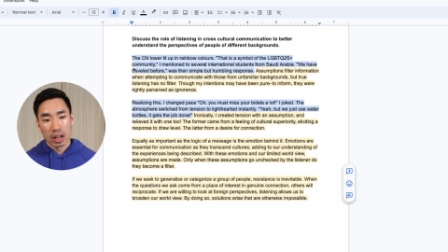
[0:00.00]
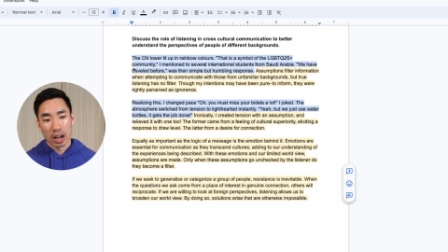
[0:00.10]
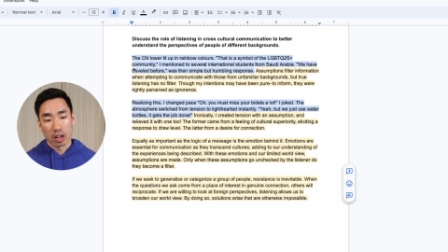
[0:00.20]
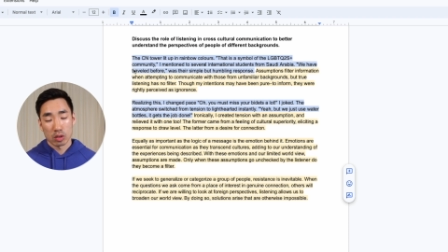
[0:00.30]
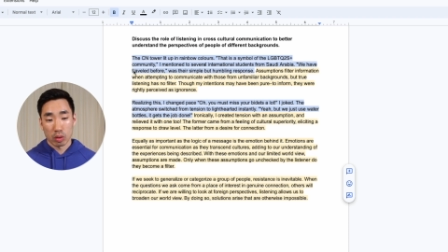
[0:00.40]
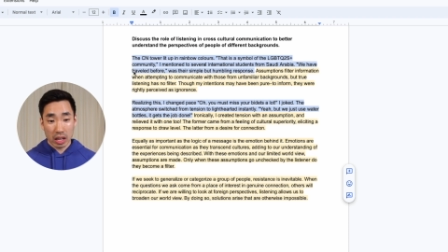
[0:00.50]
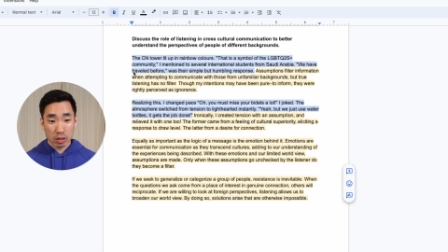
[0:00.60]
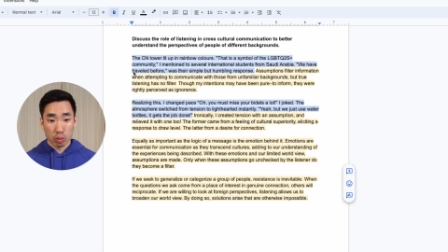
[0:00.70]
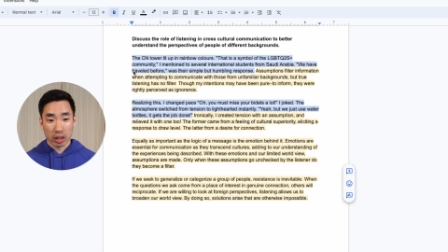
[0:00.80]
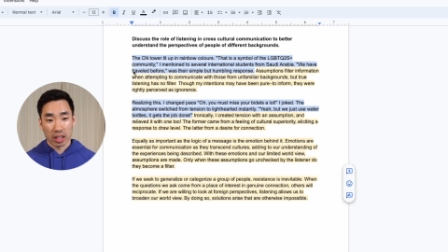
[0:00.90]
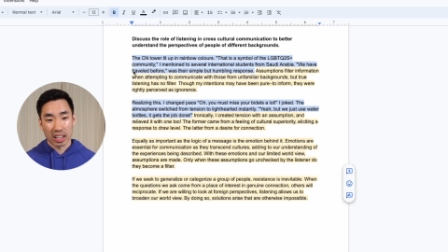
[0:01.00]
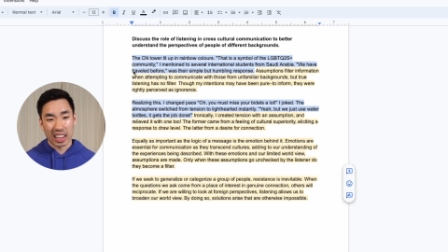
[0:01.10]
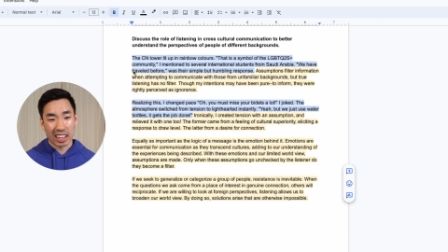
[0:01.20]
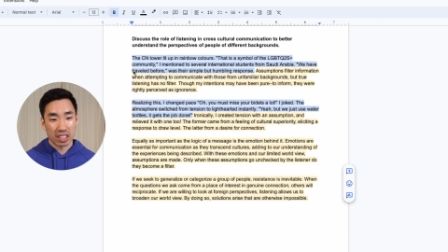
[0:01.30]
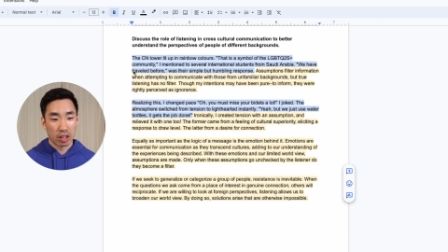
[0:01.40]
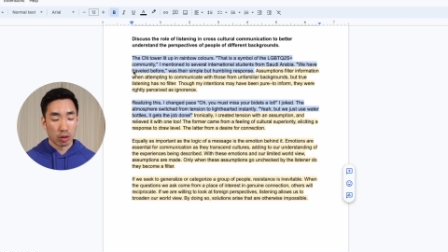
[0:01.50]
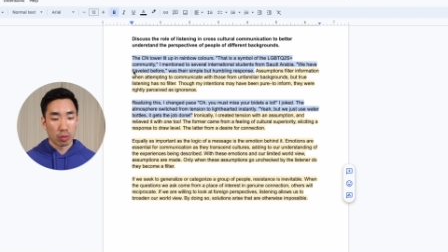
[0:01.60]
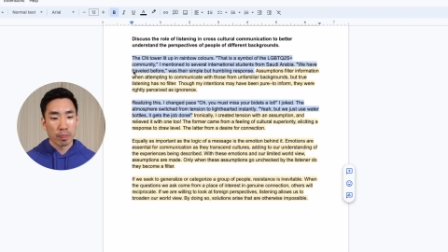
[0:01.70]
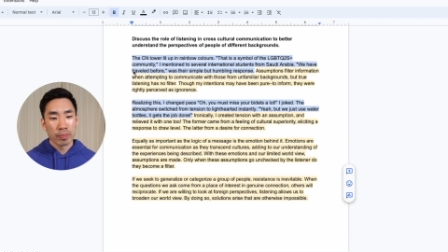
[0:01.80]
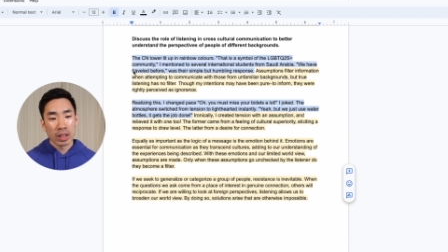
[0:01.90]
Uh, so that's one thing I like to
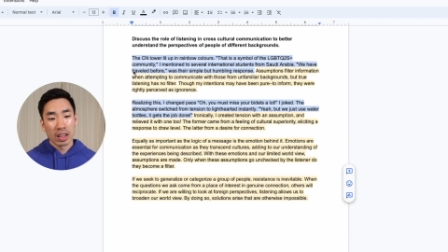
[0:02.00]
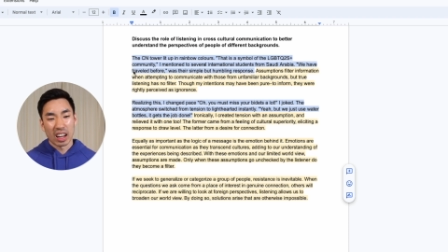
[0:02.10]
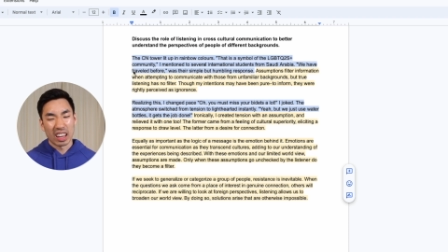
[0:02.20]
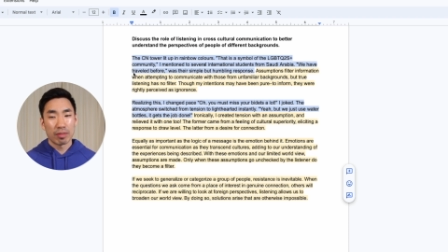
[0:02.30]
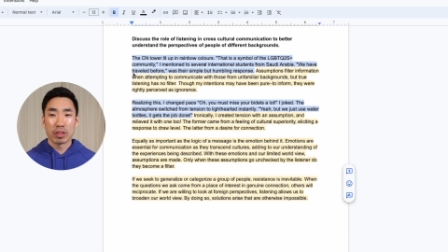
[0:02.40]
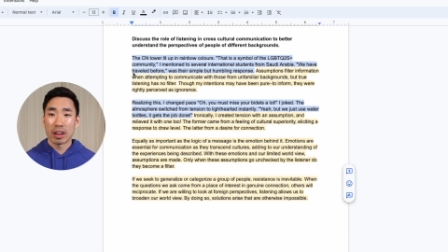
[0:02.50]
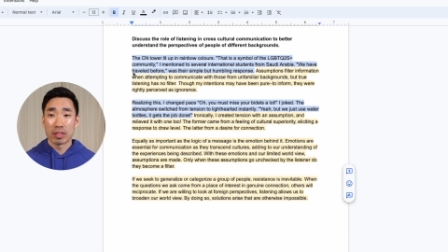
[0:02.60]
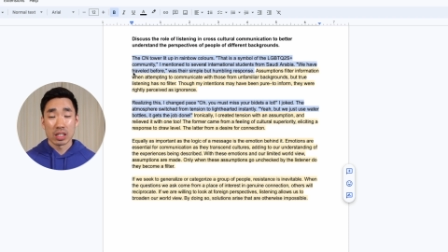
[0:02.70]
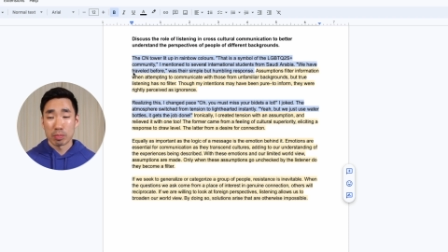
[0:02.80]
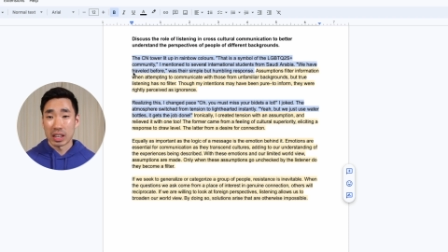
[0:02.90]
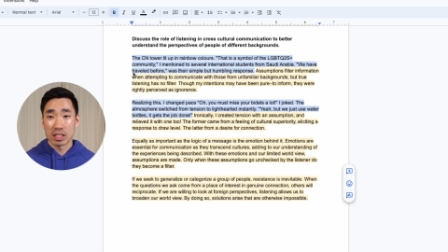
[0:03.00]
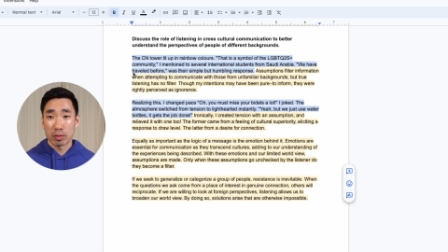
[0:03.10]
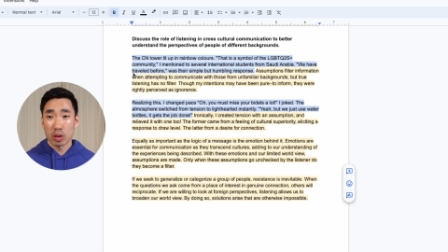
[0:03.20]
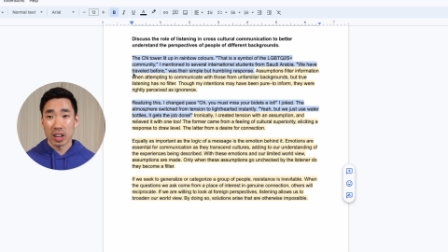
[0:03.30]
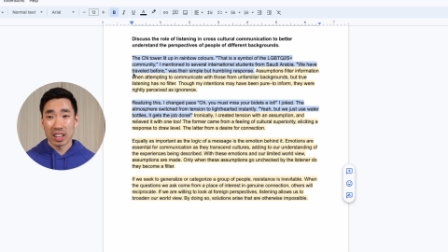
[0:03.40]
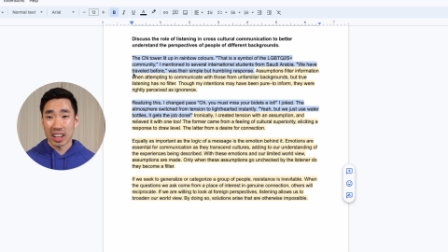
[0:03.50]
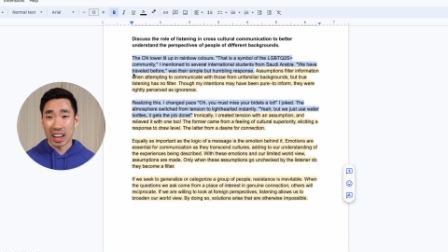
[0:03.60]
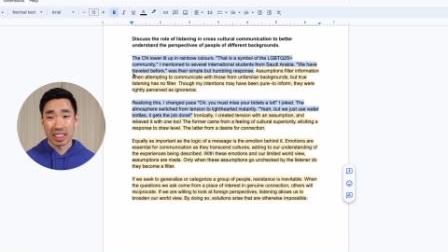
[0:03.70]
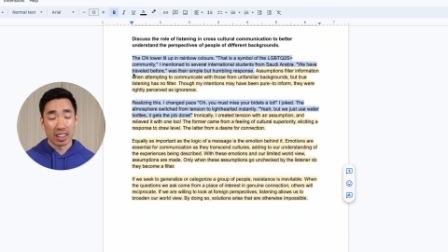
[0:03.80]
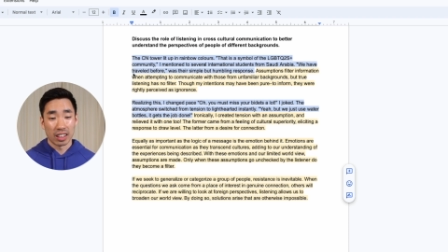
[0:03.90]
do. Uh, if you have the space for it,
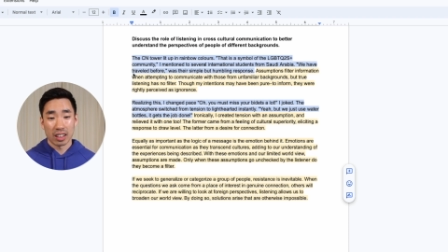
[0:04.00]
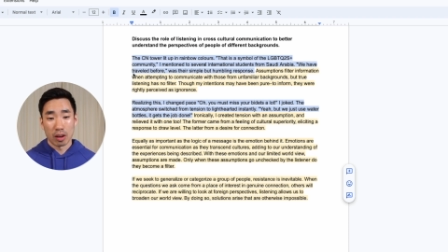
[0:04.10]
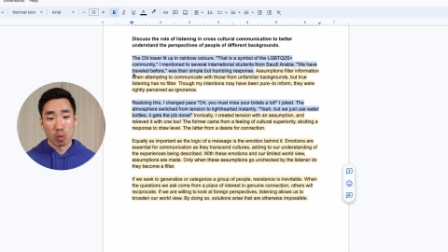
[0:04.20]
I think a